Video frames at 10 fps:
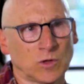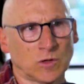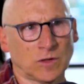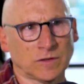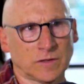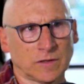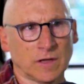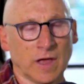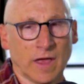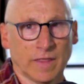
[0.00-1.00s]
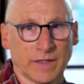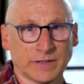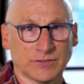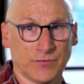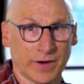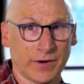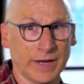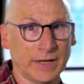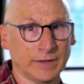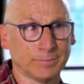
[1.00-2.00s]
world that is
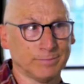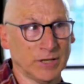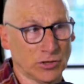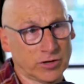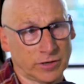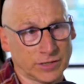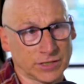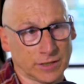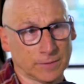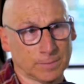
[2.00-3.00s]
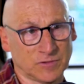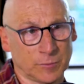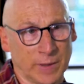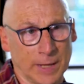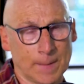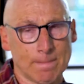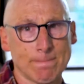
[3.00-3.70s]
very encouraging to me.